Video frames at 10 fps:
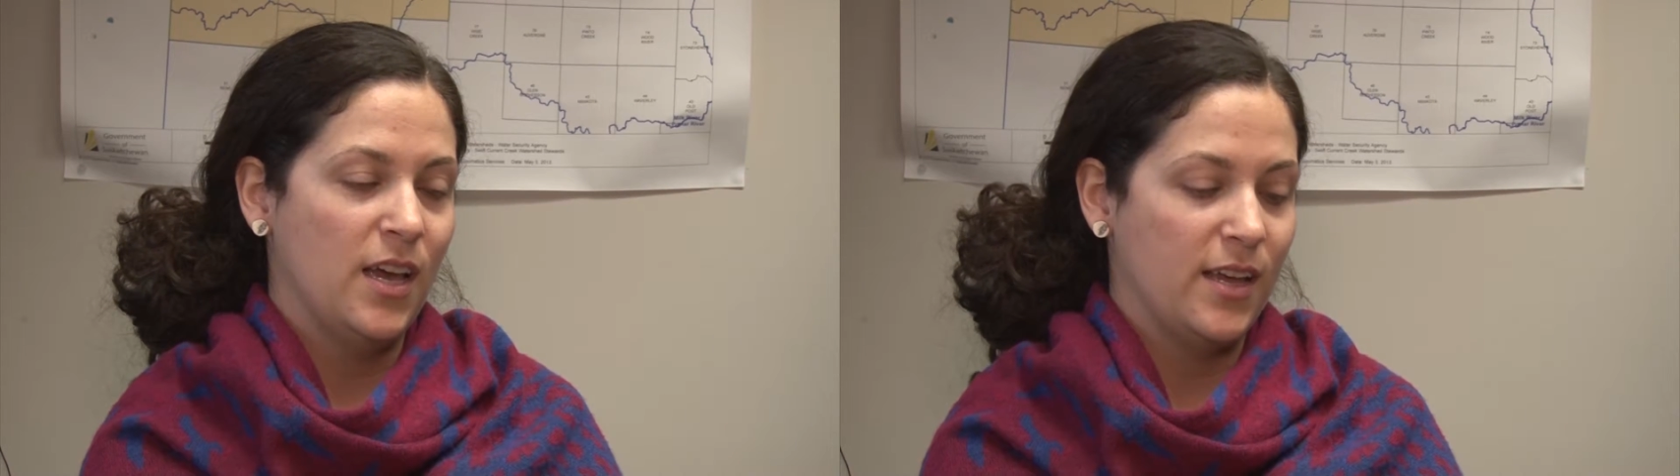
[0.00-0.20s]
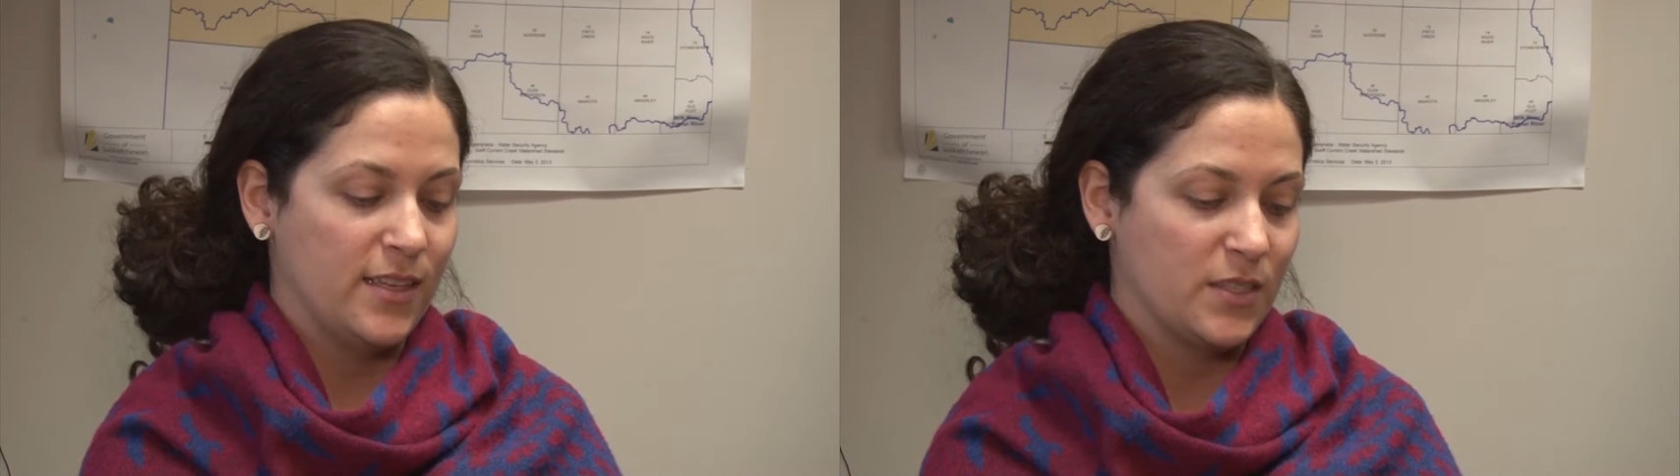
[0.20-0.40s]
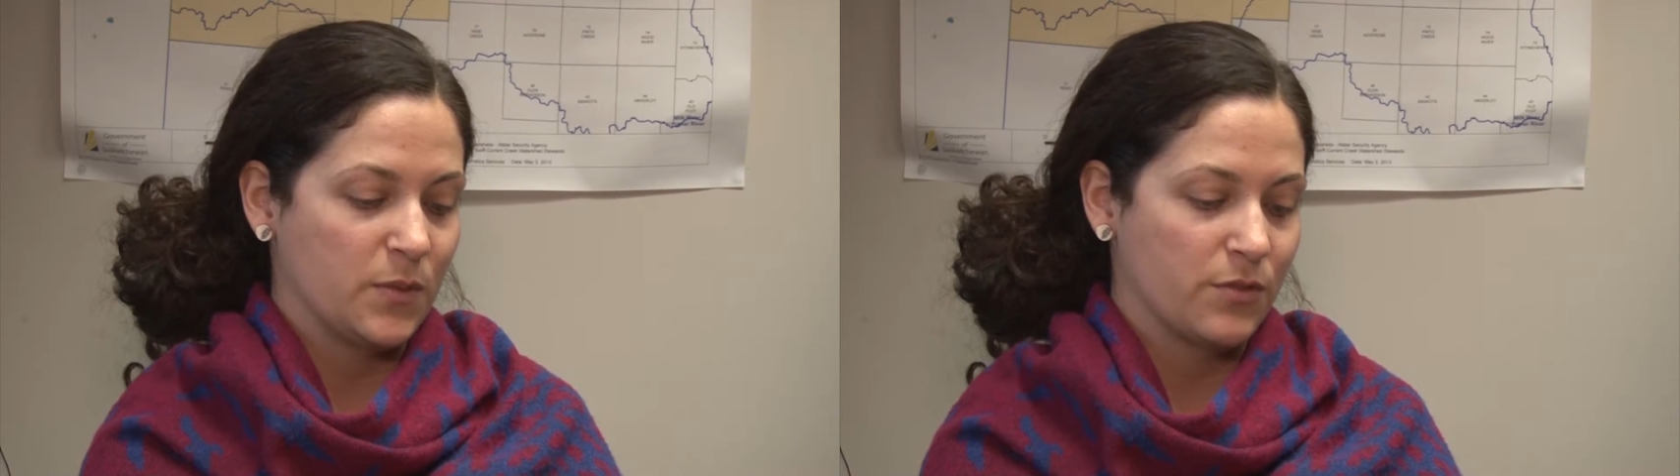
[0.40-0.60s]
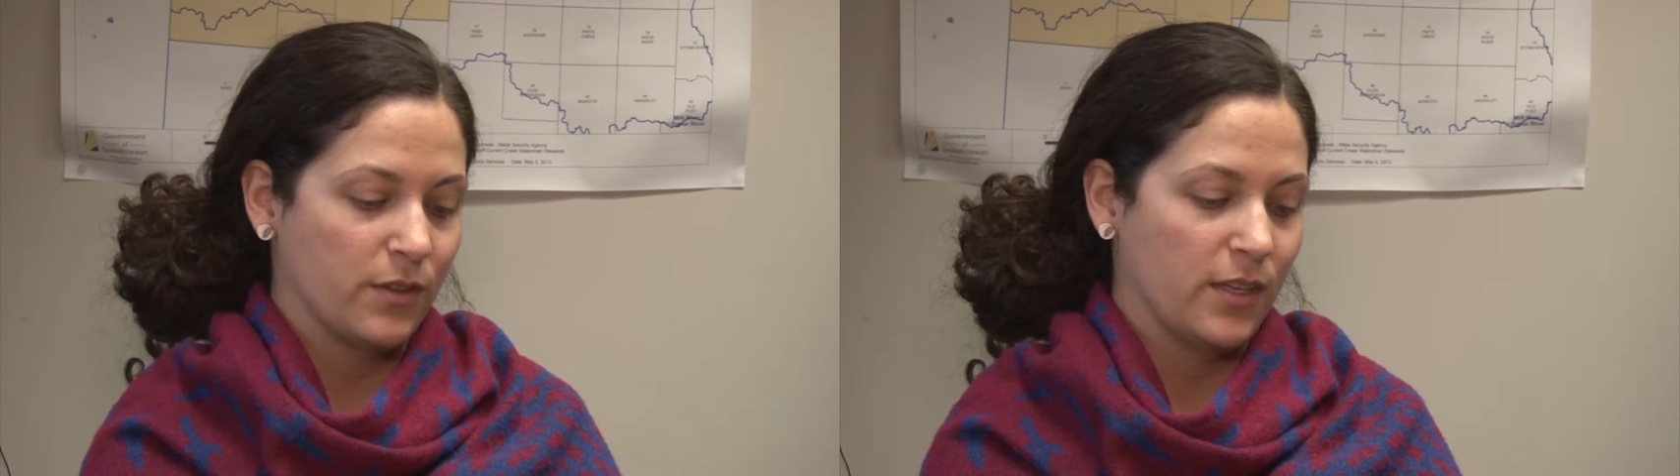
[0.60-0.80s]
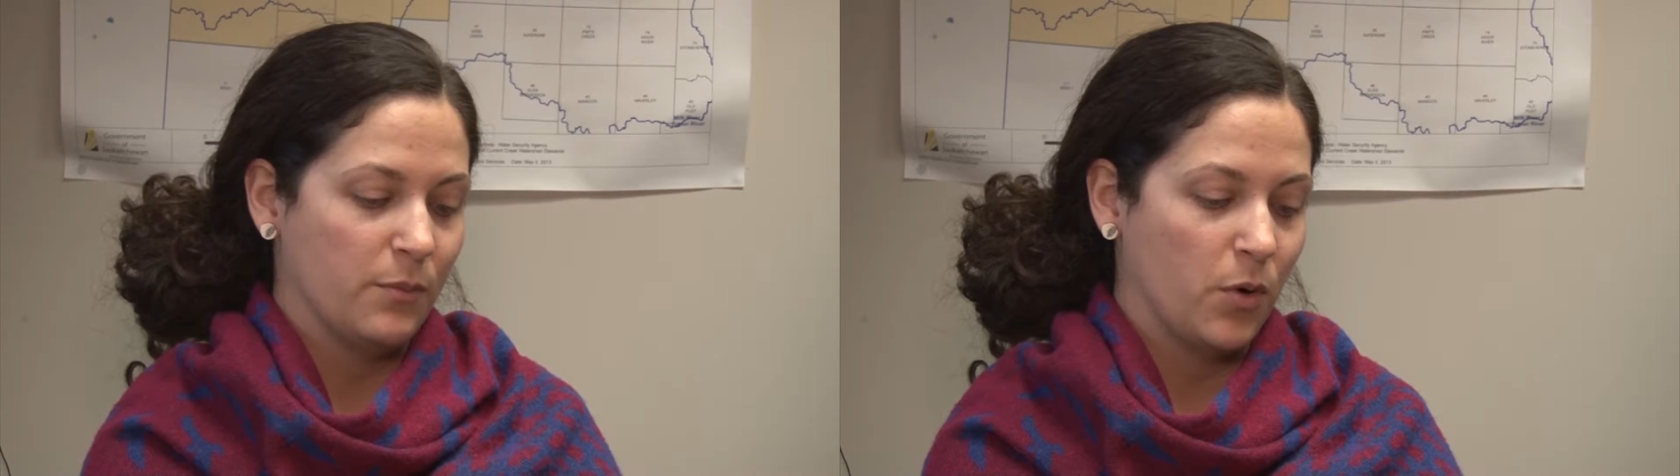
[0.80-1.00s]
And this was
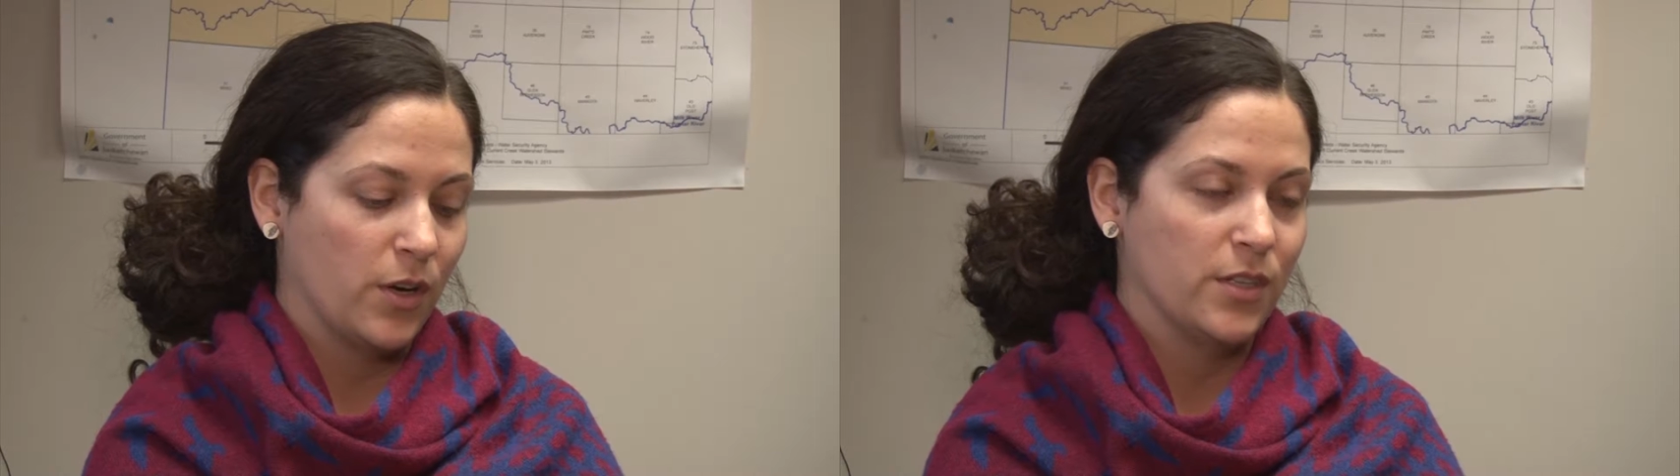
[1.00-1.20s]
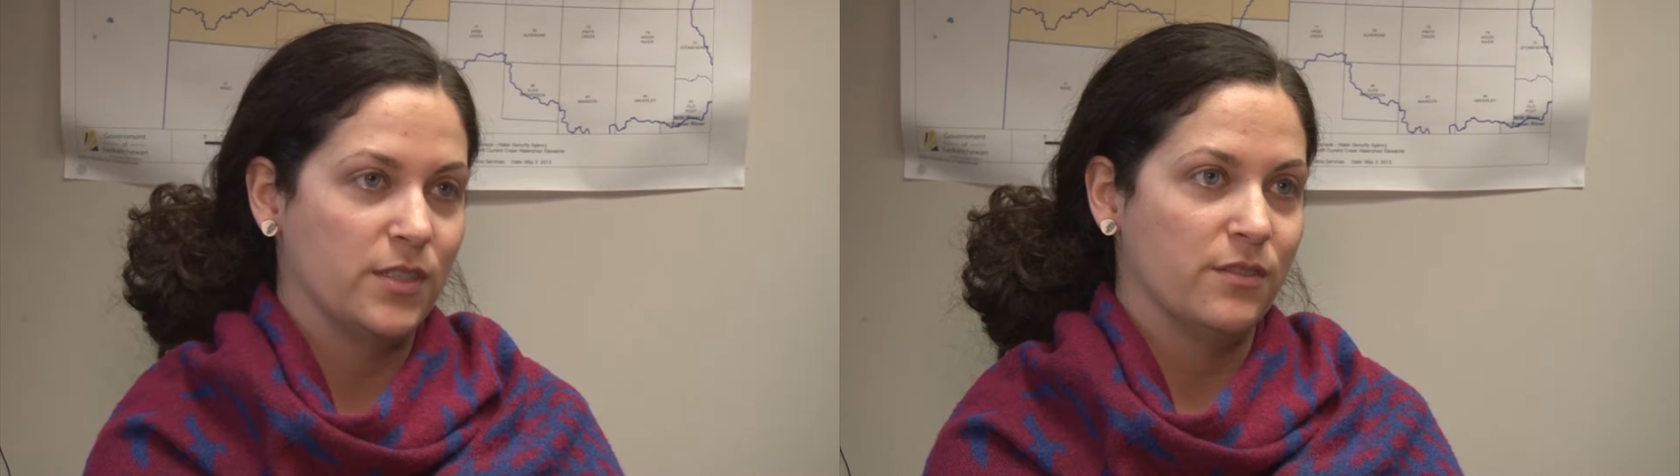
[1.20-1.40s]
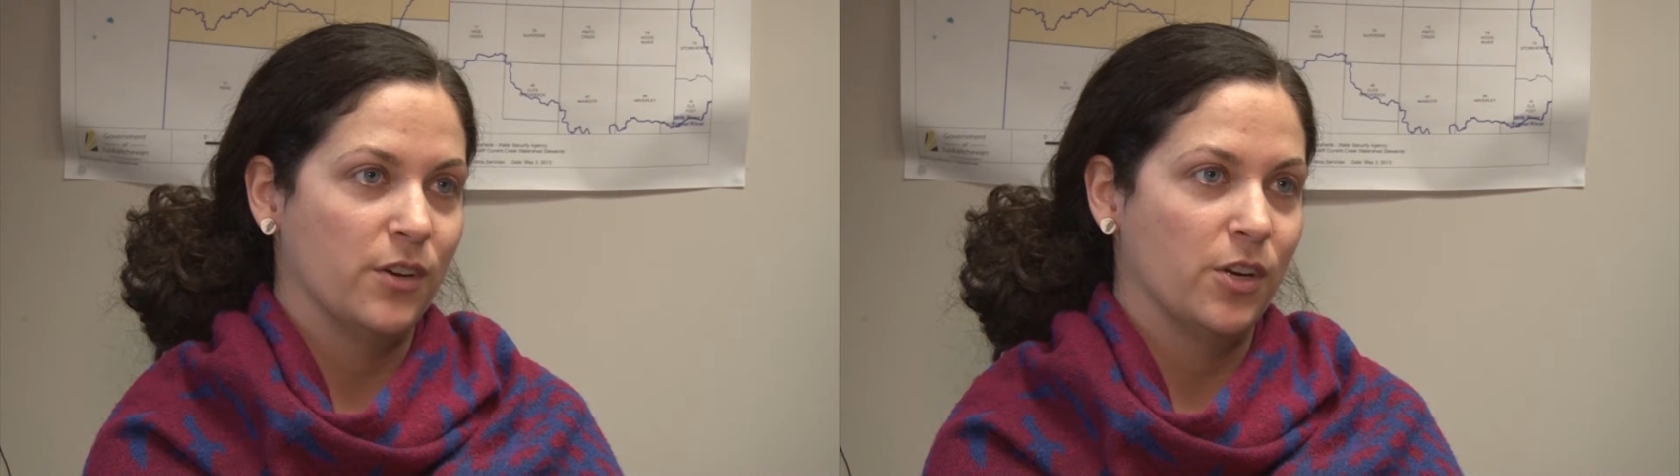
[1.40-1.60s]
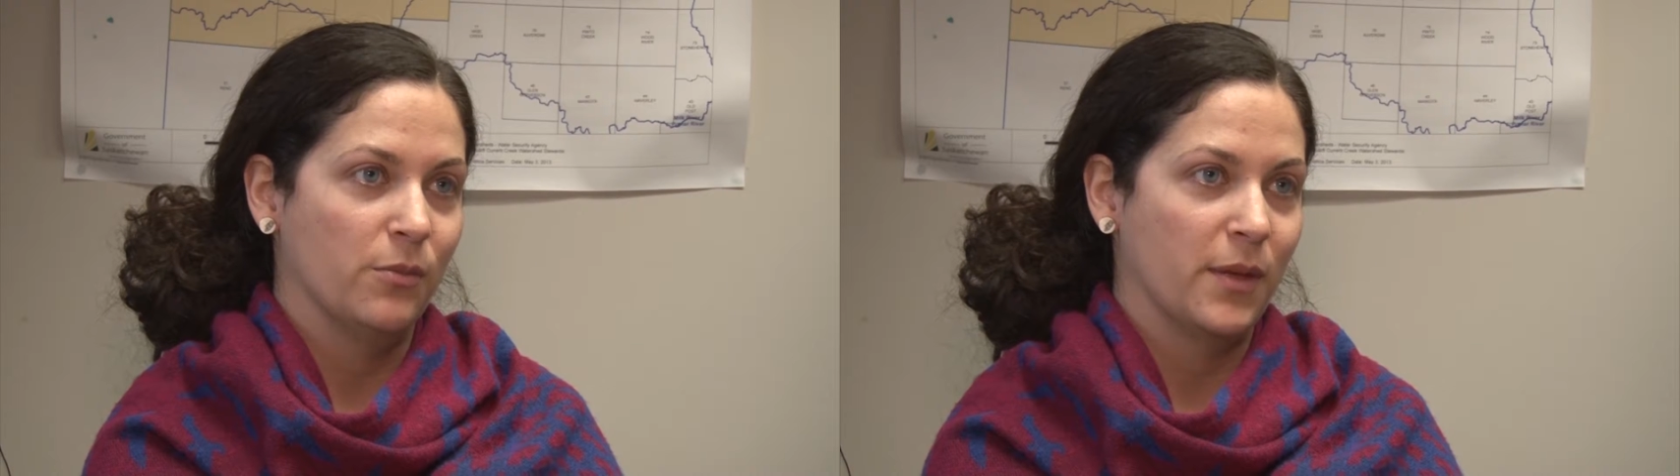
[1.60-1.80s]
really important to Vern,